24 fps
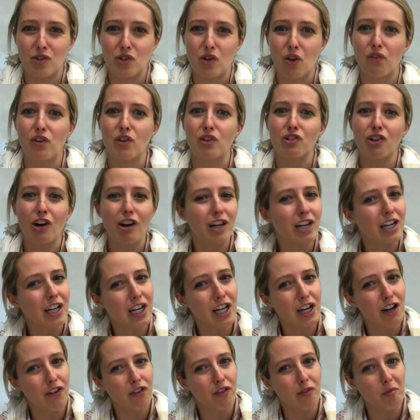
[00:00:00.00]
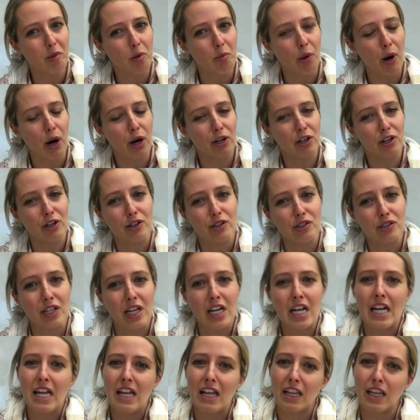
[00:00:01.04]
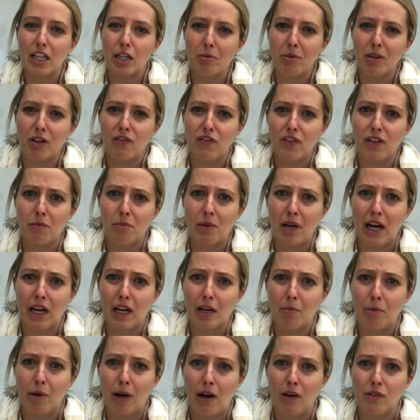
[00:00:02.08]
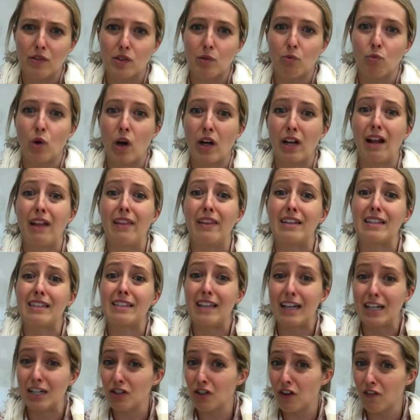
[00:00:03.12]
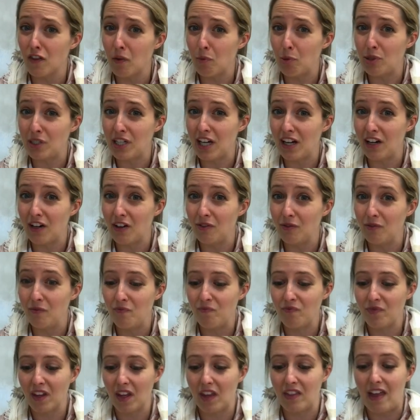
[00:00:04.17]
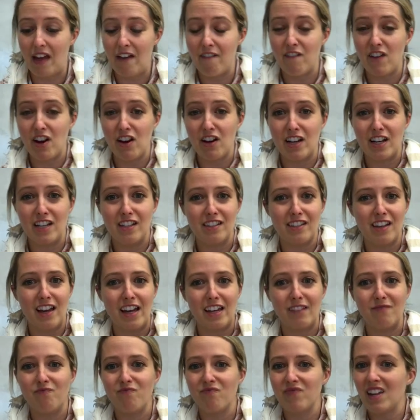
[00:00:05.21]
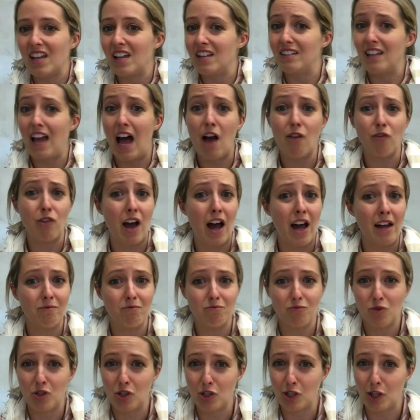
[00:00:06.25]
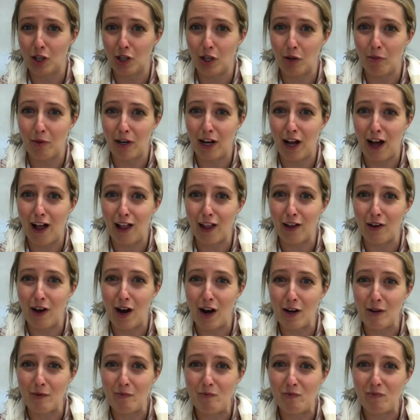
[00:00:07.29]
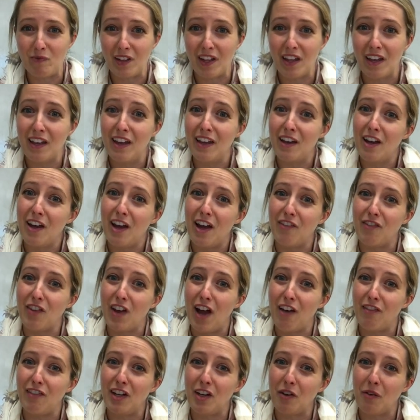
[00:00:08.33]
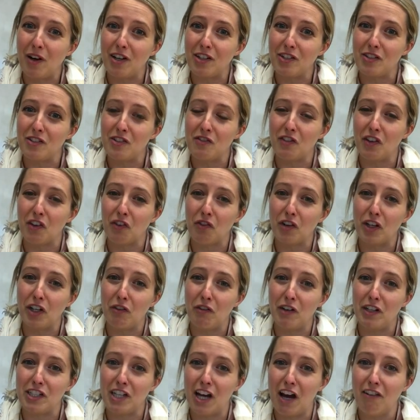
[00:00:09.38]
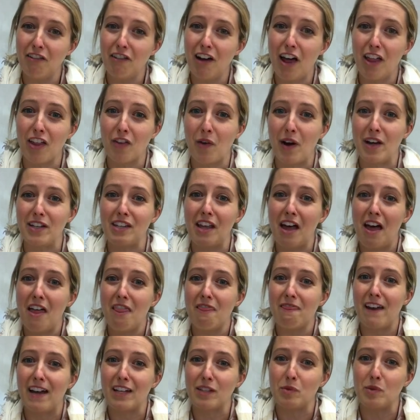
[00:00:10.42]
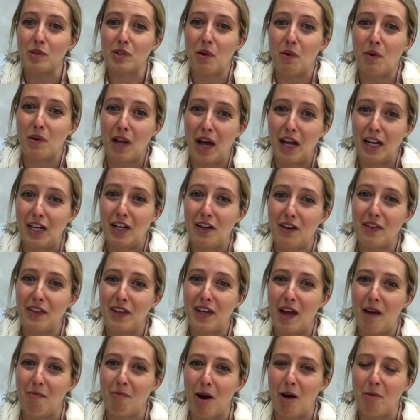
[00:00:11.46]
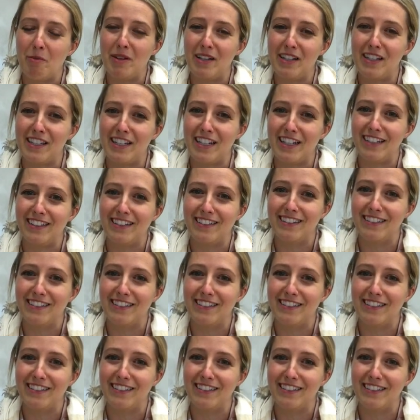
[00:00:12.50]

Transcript: So if you're starting to hear from your partners a little bit of feedback about some rot on the center of the potato, that very inside, not rot, just a little bit of hollow heart. If you have any questions, feel free to reach out. Otherwise, that's what's going on here at the MRPC.